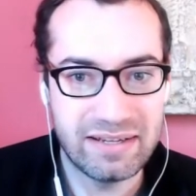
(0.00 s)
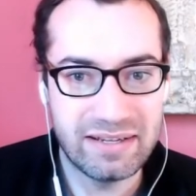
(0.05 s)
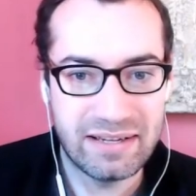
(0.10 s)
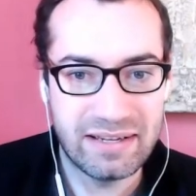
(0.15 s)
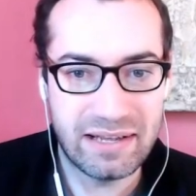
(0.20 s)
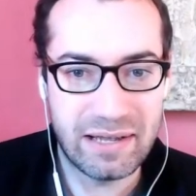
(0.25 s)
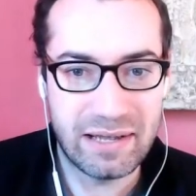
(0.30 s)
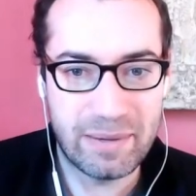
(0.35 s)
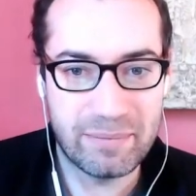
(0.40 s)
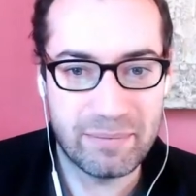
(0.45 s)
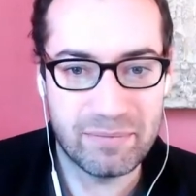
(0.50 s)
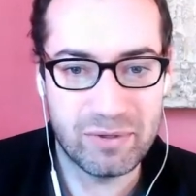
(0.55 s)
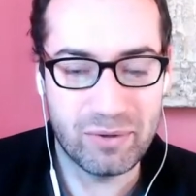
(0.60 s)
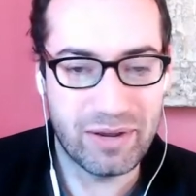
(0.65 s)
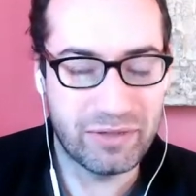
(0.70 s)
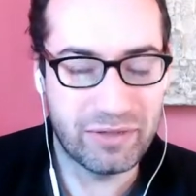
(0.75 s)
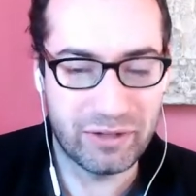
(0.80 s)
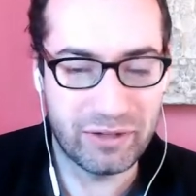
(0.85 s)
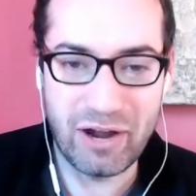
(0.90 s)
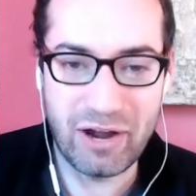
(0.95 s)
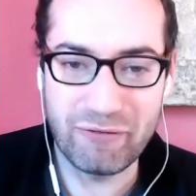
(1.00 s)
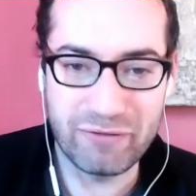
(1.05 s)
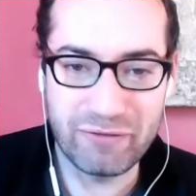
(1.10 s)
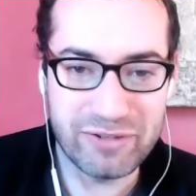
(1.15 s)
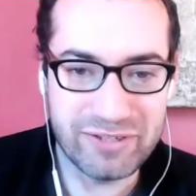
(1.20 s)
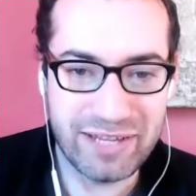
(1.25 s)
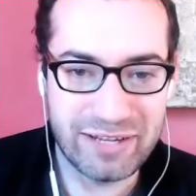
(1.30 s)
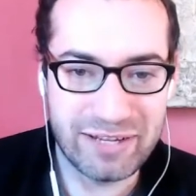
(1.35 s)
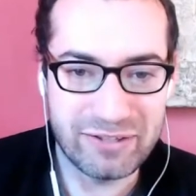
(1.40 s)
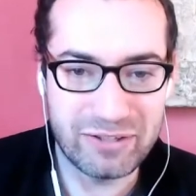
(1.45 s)
Um, you were at the
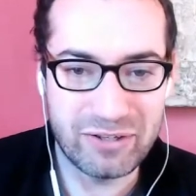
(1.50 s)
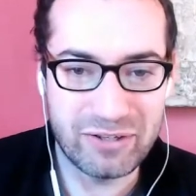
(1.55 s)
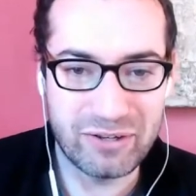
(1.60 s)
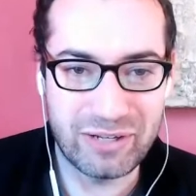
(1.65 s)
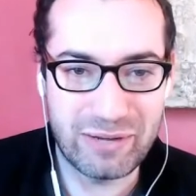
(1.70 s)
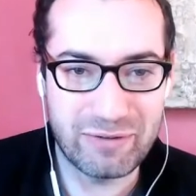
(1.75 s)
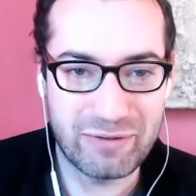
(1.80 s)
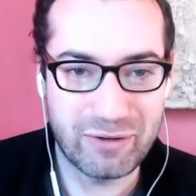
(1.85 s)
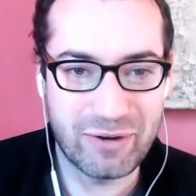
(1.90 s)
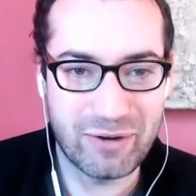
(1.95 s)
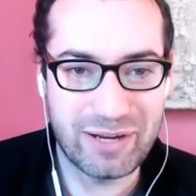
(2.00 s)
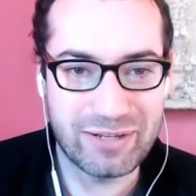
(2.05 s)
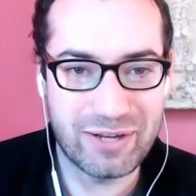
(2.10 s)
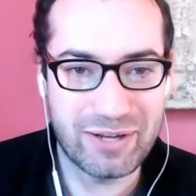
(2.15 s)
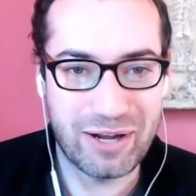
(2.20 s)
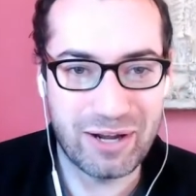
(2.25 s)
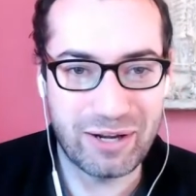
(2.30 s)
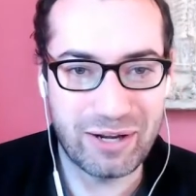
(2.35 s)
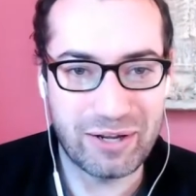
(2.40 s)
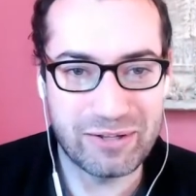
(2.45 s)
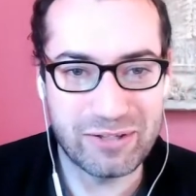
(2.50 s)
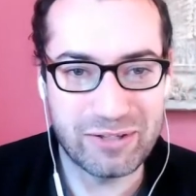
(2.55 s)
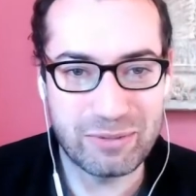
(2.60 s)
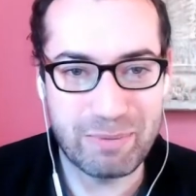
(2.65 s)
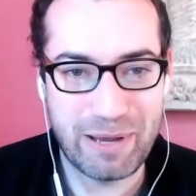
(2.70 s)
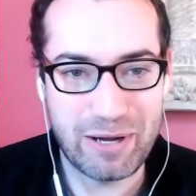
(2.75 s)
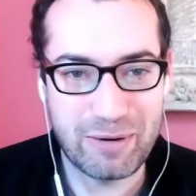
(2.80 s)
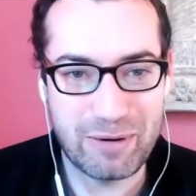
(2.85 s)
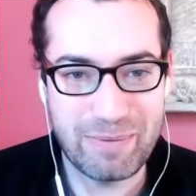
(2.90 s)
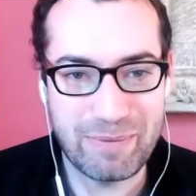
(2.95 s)
conference last year, gave a great talk on
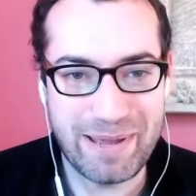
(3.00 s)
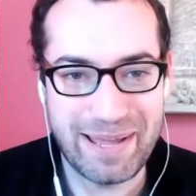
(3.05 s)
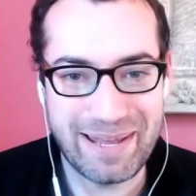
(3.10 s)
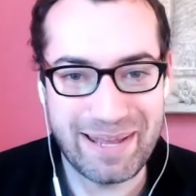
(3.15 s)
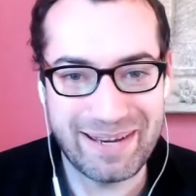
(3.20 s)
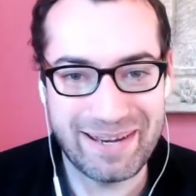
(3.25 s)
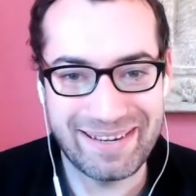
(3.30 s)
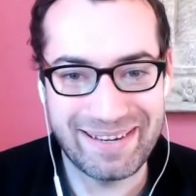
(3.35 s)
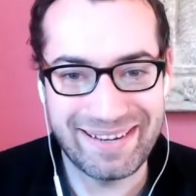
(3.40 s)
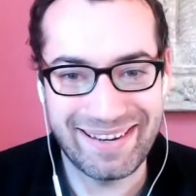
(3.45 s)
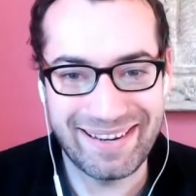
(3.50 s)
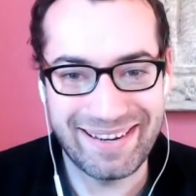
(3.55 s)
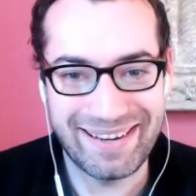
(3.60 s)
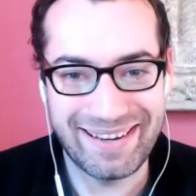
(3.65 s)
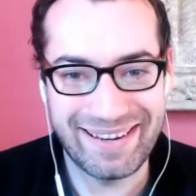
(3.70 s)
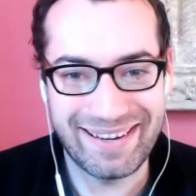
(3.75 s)
Spider-Man and uh,